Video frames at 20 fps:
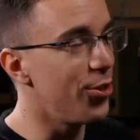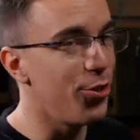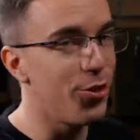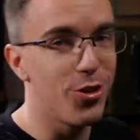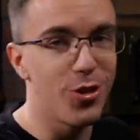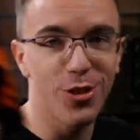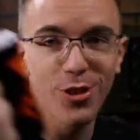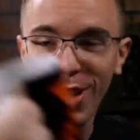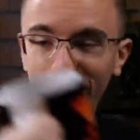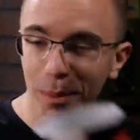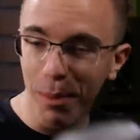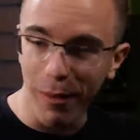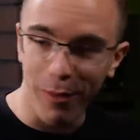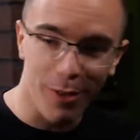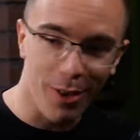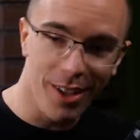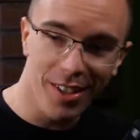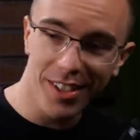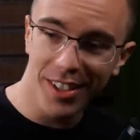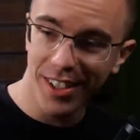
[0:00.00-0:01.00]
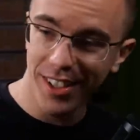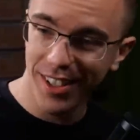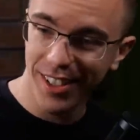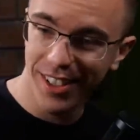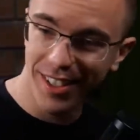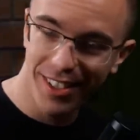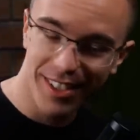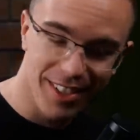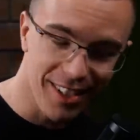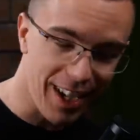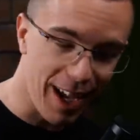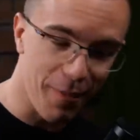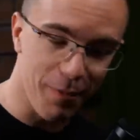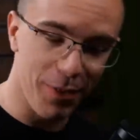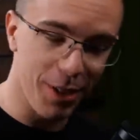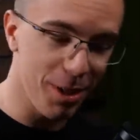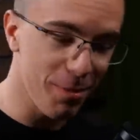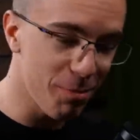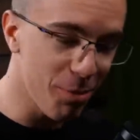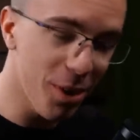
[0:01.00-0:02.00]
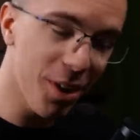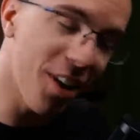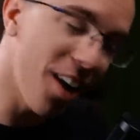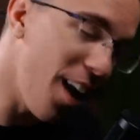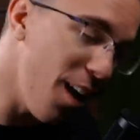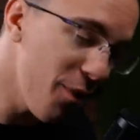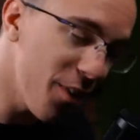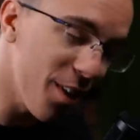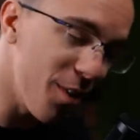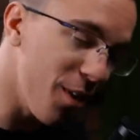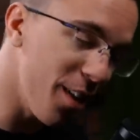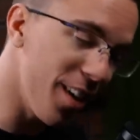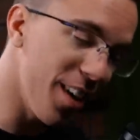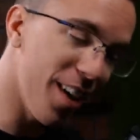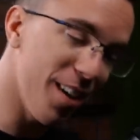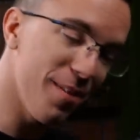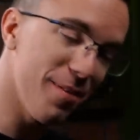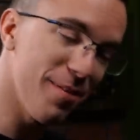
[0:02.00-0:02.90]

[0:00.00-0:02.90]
Shoot your shot, my friend. I'm feeling pretty confident right